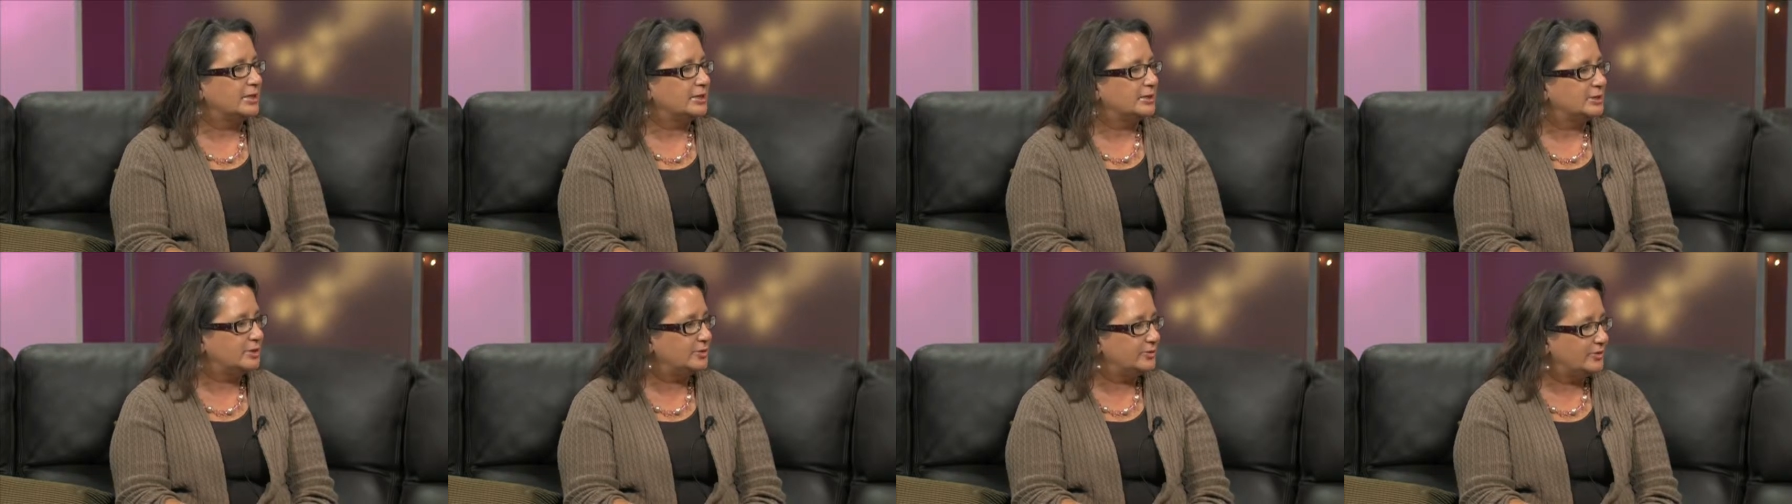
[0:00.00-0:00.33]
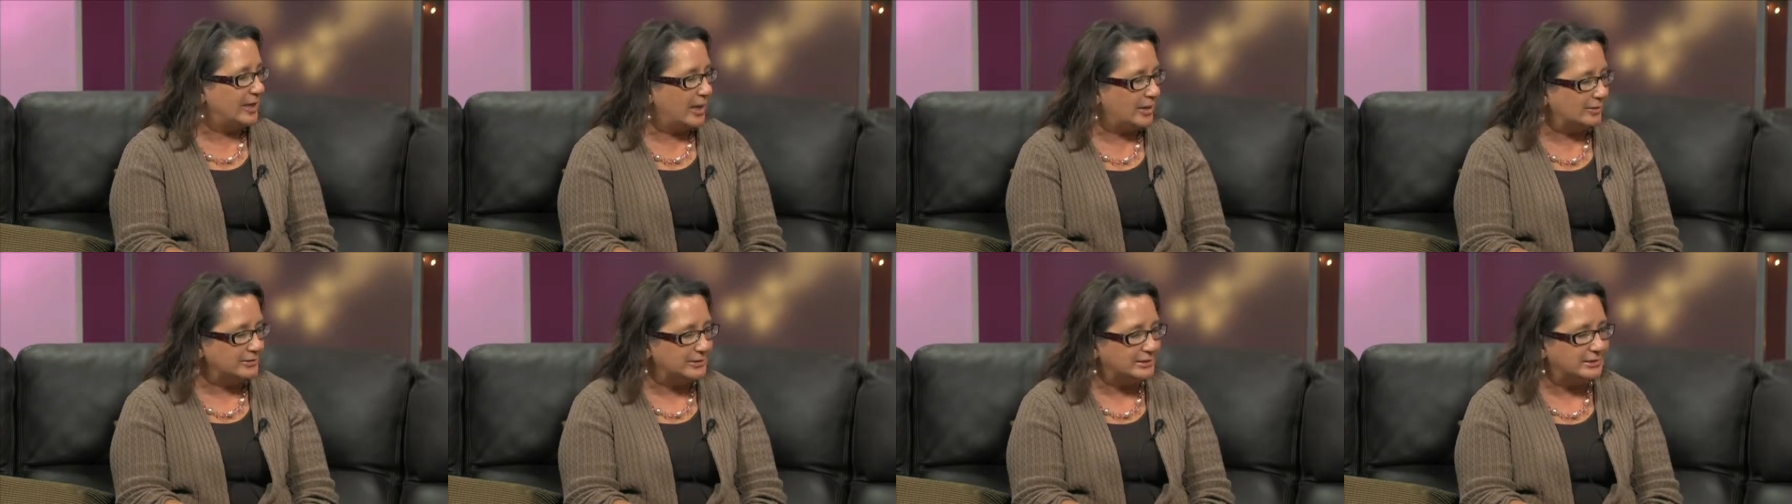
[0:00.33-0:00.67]

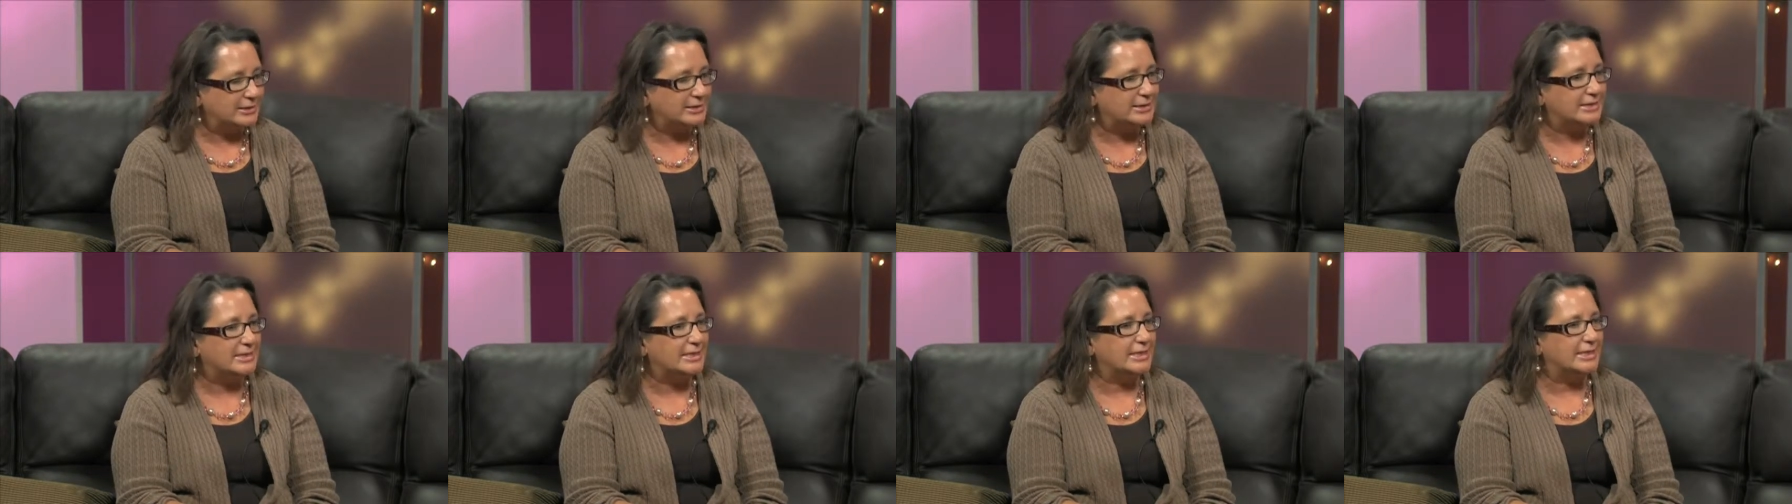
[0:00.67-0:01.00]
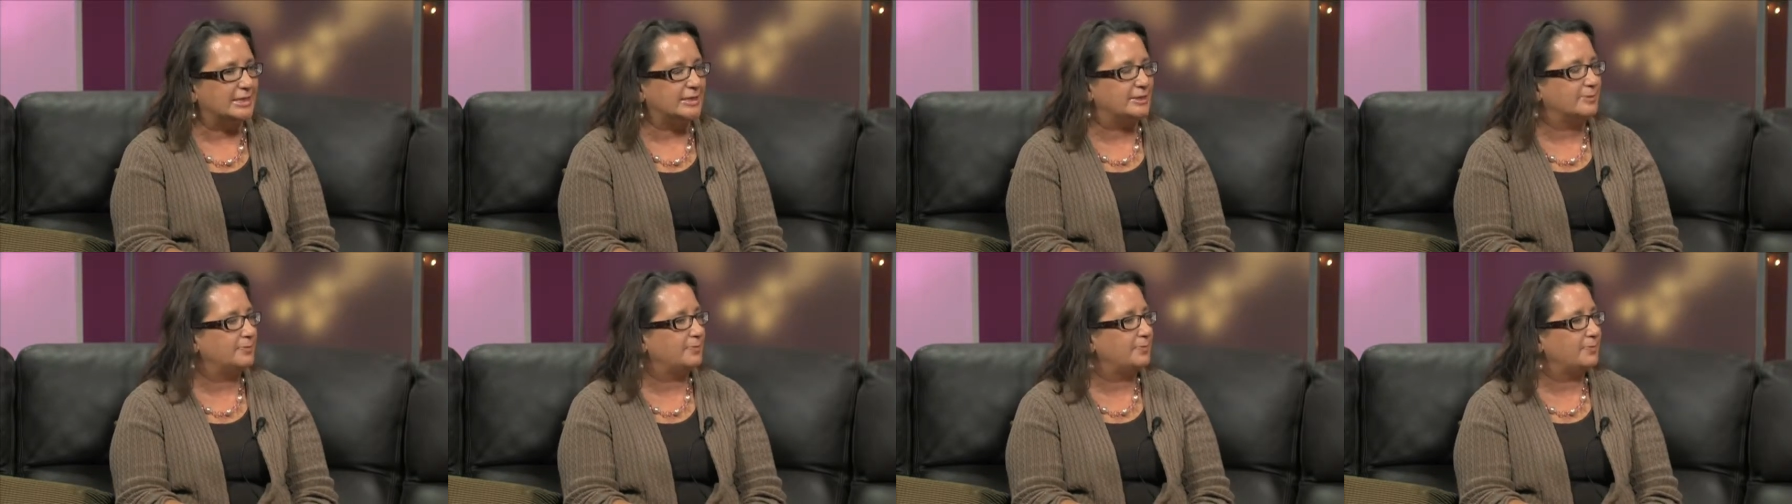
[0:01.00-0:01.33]

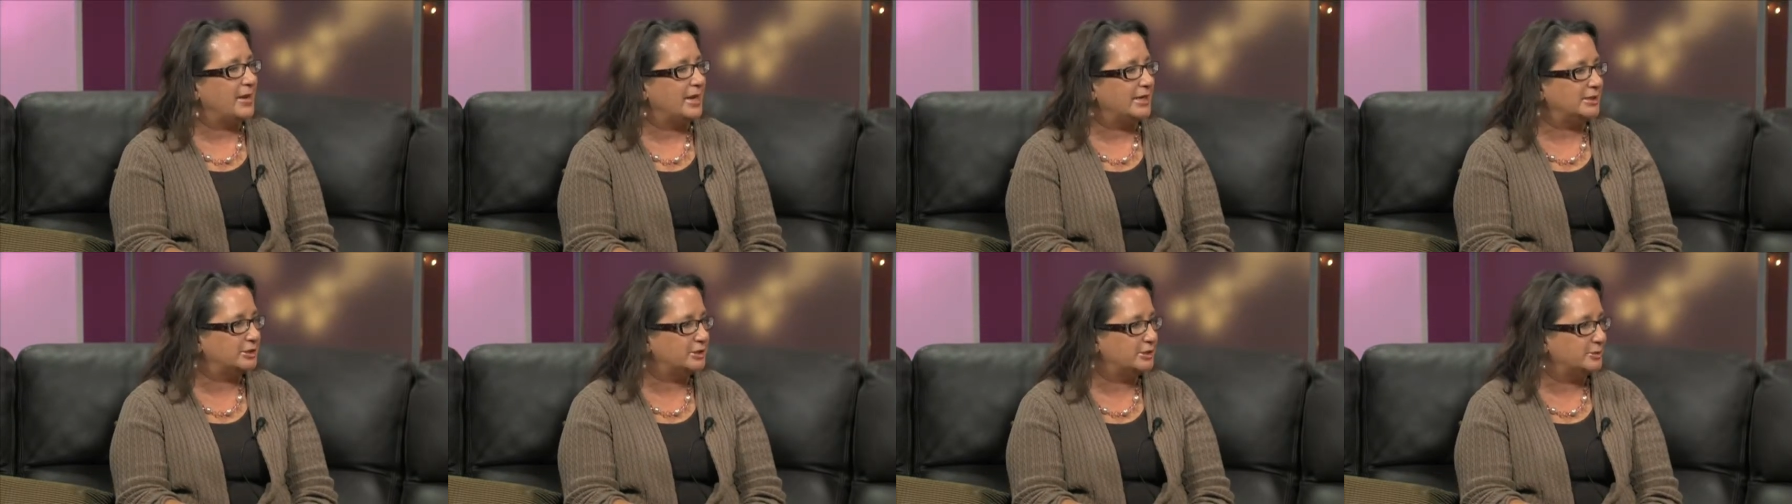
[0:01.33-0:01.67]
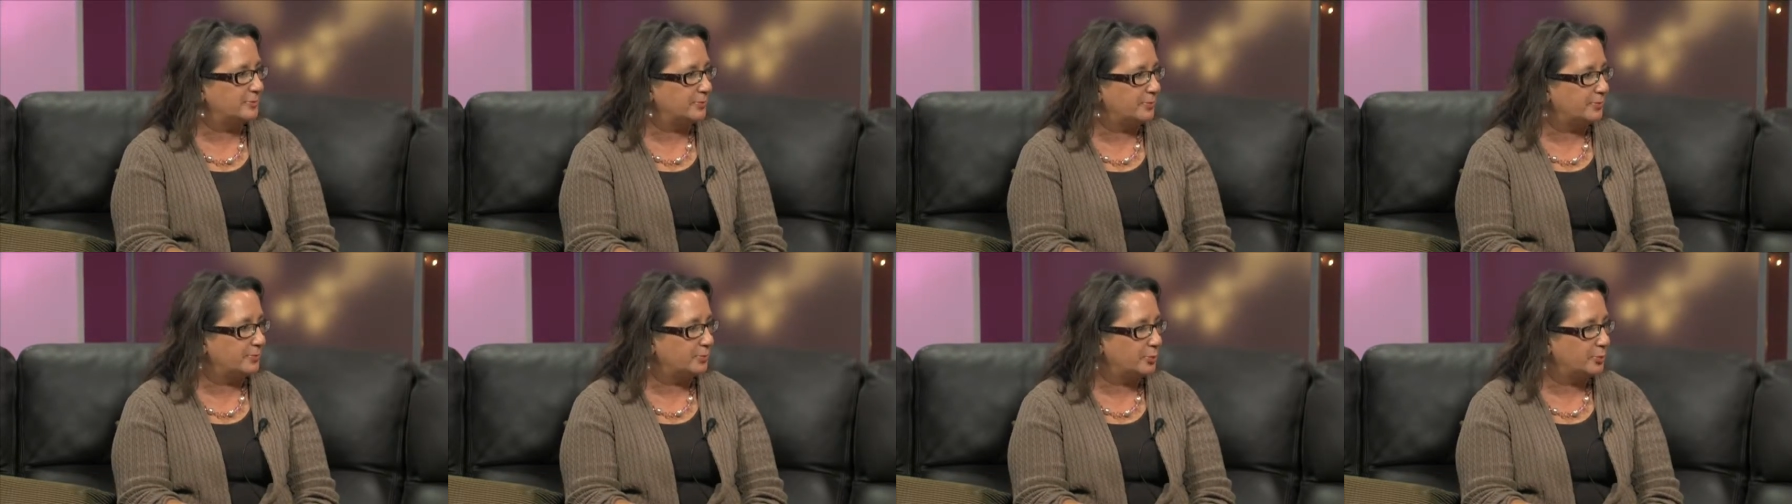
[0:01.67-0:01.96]
2010 Patient